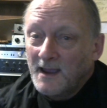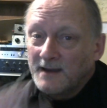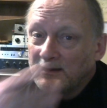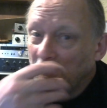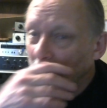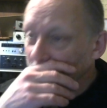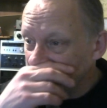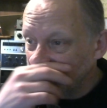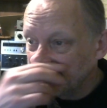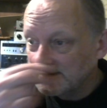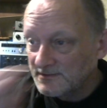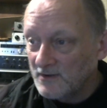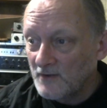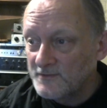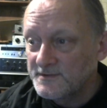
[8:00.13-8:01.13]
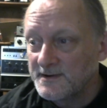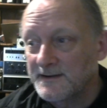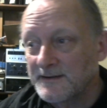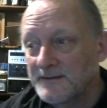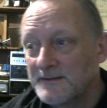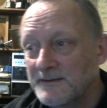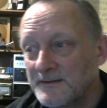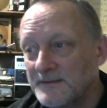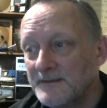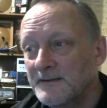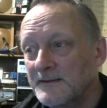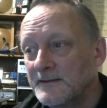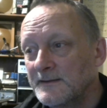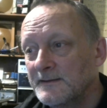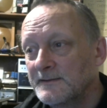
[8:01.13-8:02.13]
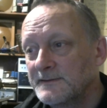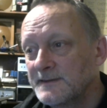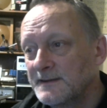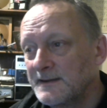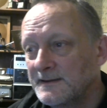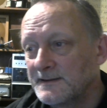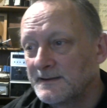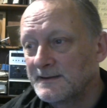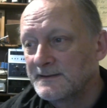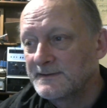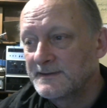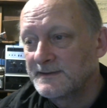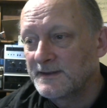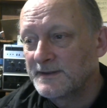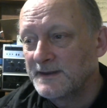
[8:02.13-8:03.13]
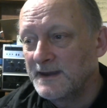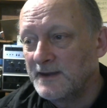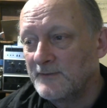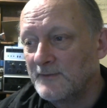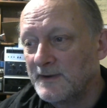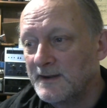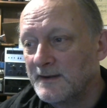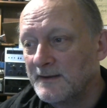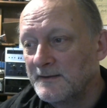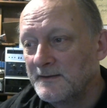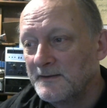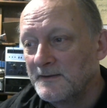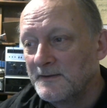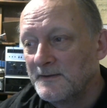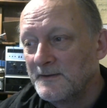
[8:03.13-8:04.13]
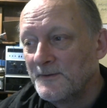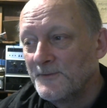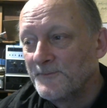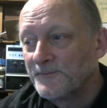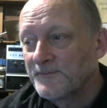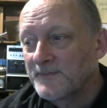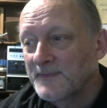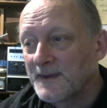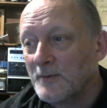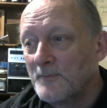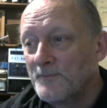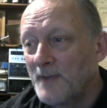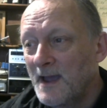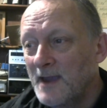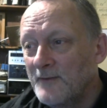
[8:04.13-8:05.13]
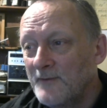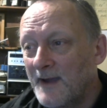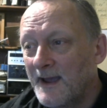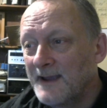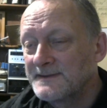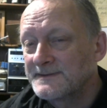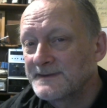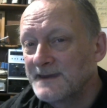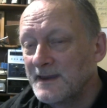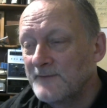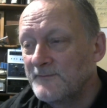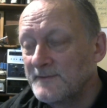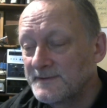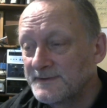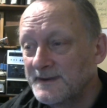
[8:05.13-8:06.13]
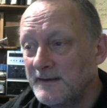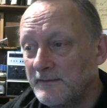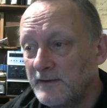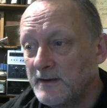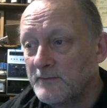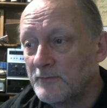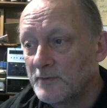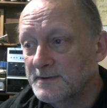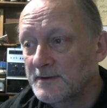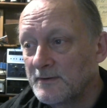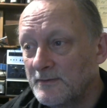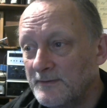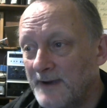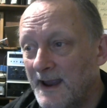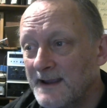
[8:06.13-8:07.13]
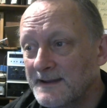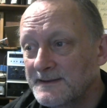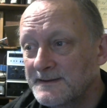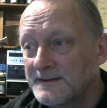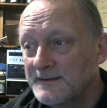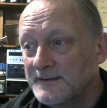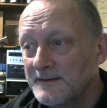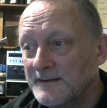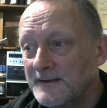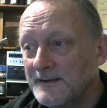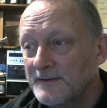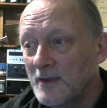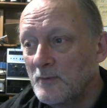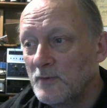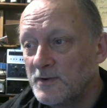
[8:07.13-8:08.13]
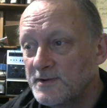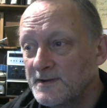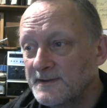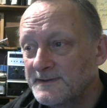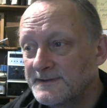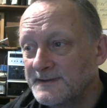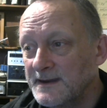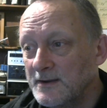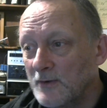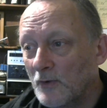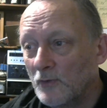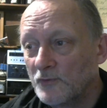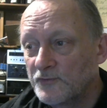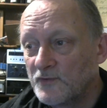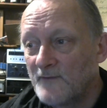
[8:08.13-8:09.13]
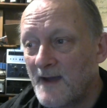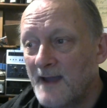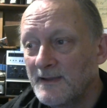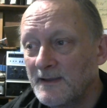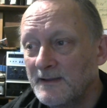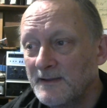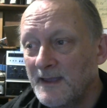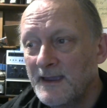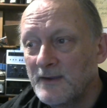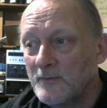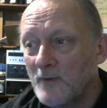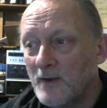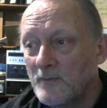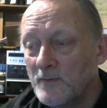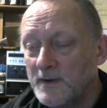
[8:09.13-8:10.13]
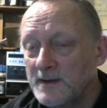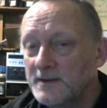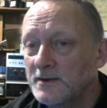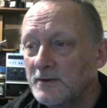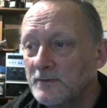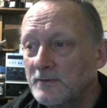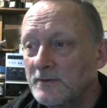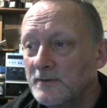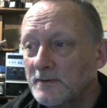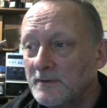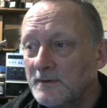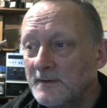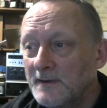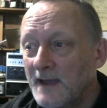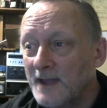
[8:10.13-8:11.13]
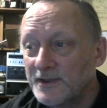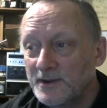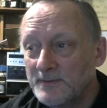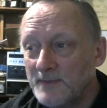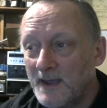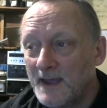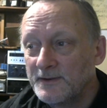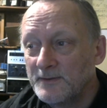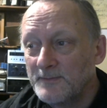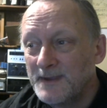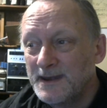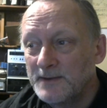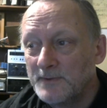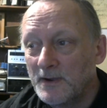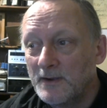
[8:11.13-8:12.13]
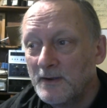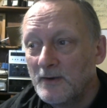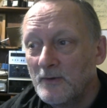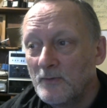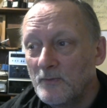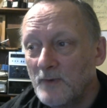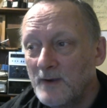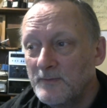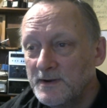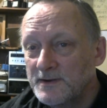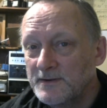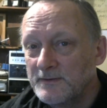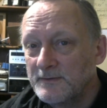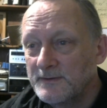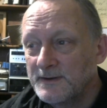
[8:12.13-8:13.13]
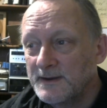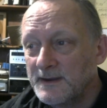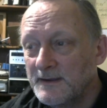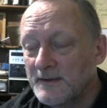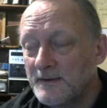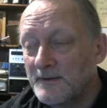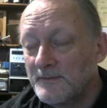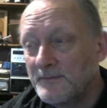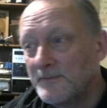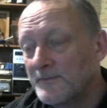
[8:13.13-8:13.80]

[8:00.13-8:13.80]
common sense logic to the theory, by rights, if his theory was correct, then we should see ultraviolet light when we do, at the minima, when we do the